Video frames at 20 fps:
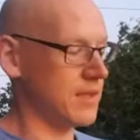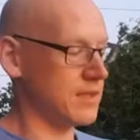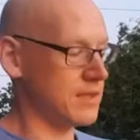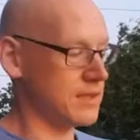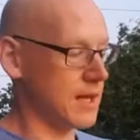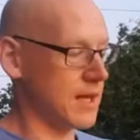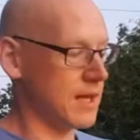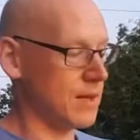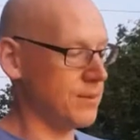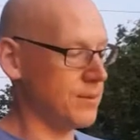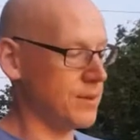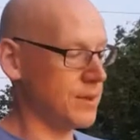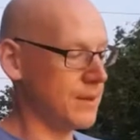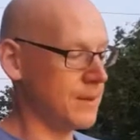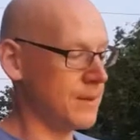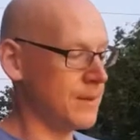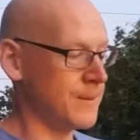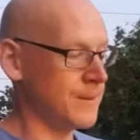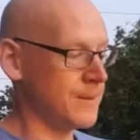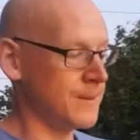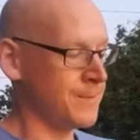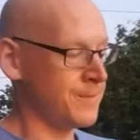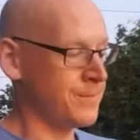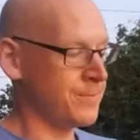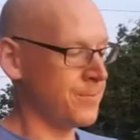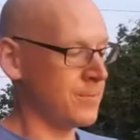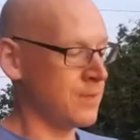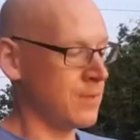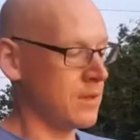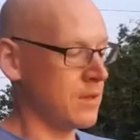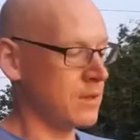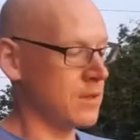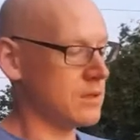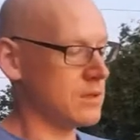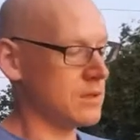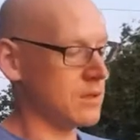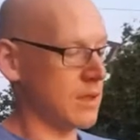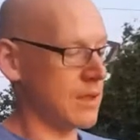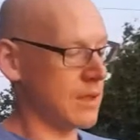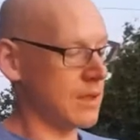type,
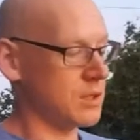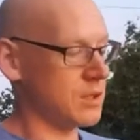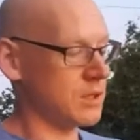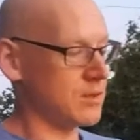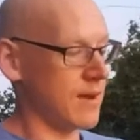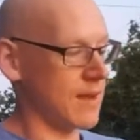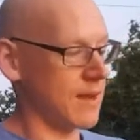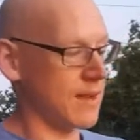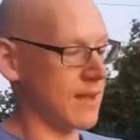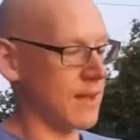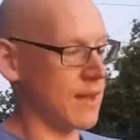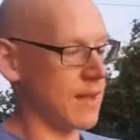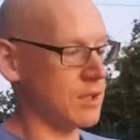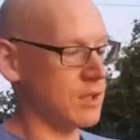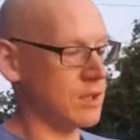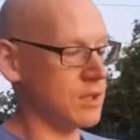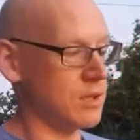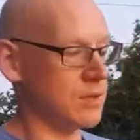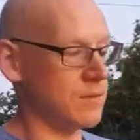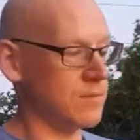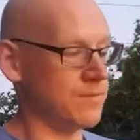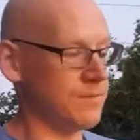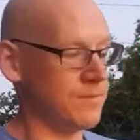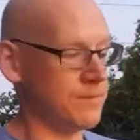select your allocation,